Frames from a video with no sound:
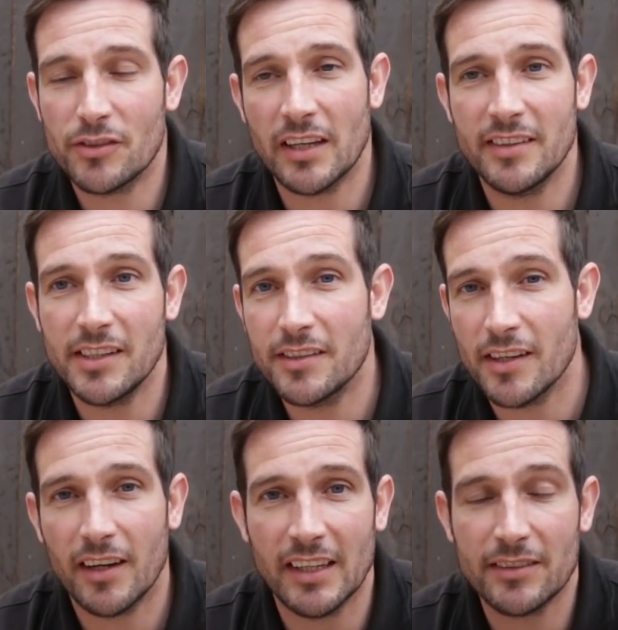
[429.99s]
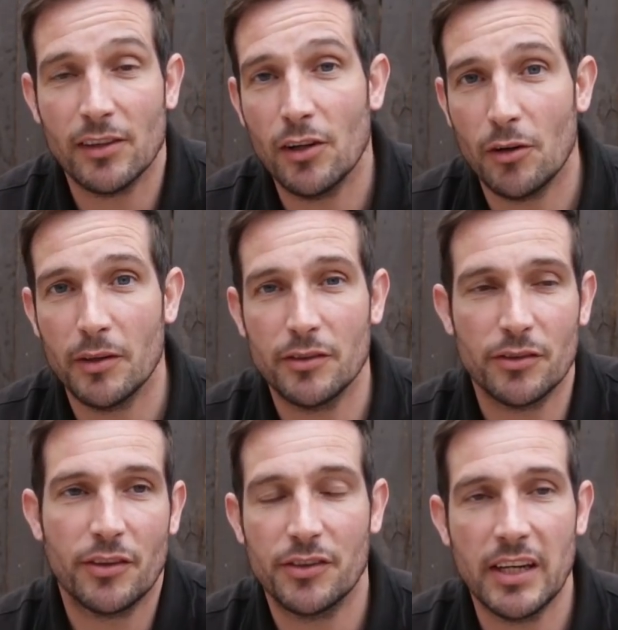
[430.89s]
setting your targets low and
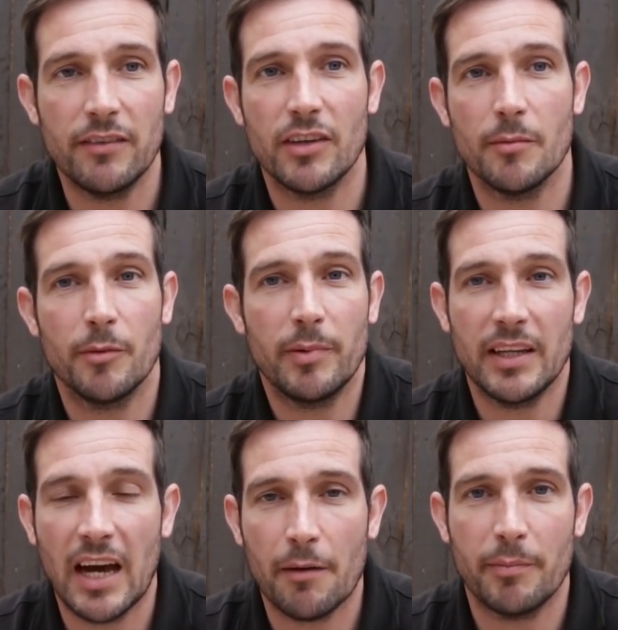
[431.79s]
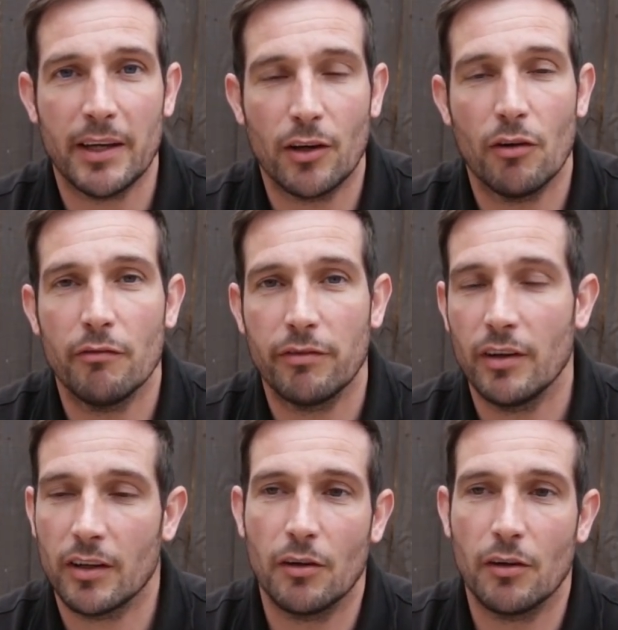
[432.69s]
just achieving them and being happy in comfort.